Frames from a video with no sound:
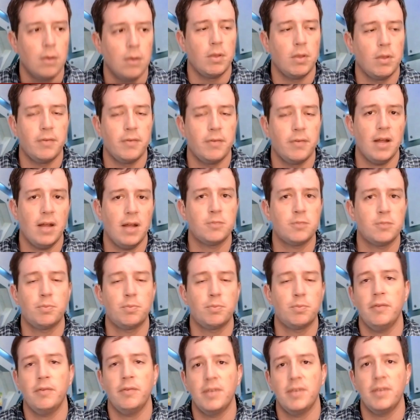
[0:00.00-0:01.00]
We have announced
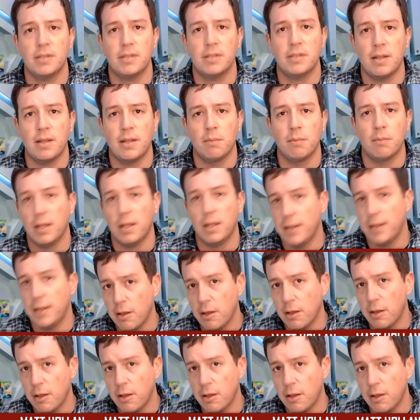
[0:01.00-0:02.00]
previously that Blood and
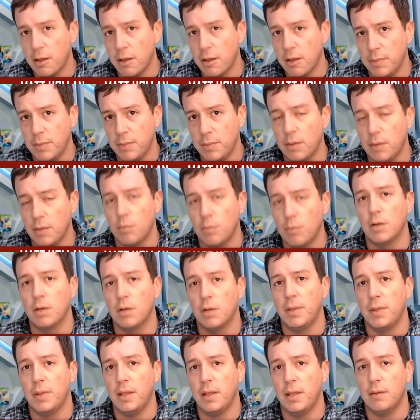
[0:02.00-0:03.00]
Alchemy
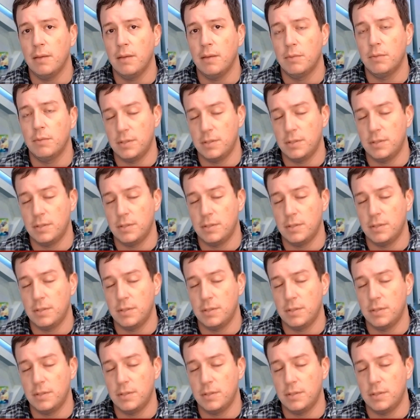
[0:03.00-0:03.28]
will be,